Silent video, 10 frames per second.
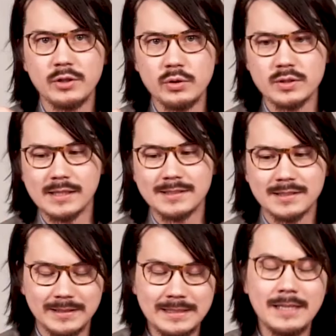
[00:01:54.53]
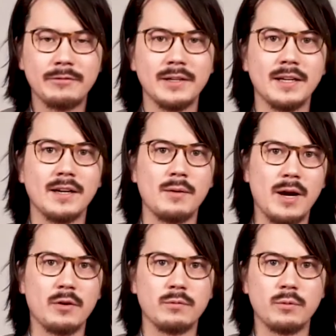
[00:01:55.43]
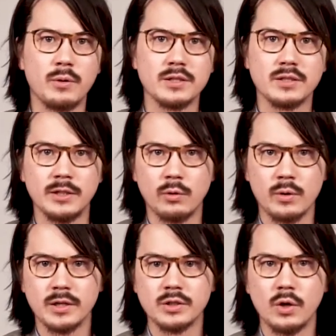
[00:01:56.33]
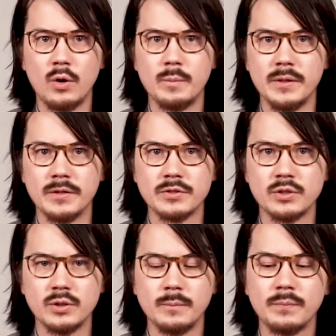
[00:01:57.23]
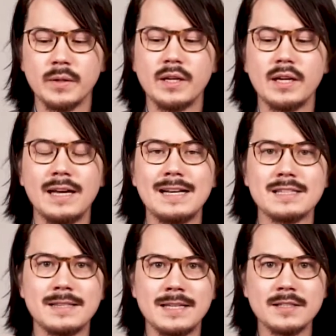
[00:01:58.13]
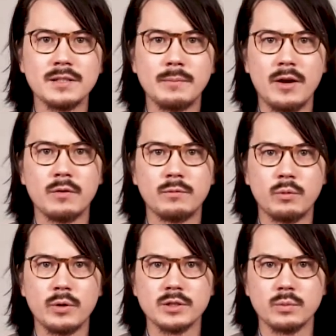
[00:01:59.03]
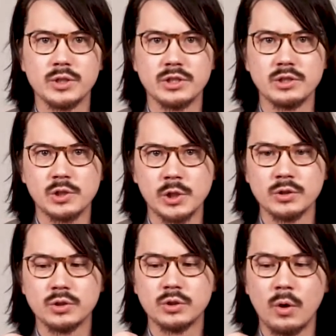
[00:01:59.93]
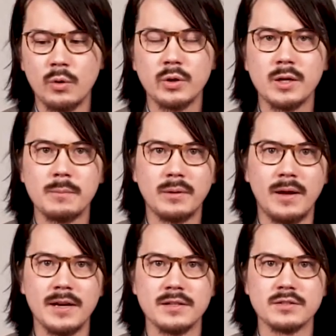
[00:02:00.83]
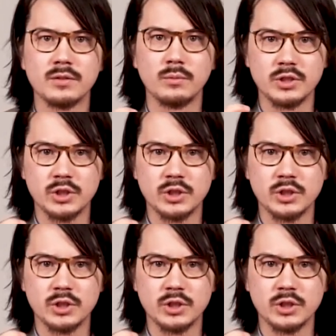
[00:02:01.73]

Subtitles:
use a significant amount of force in order to open this tube. It is this amount of force which ensures total compliance with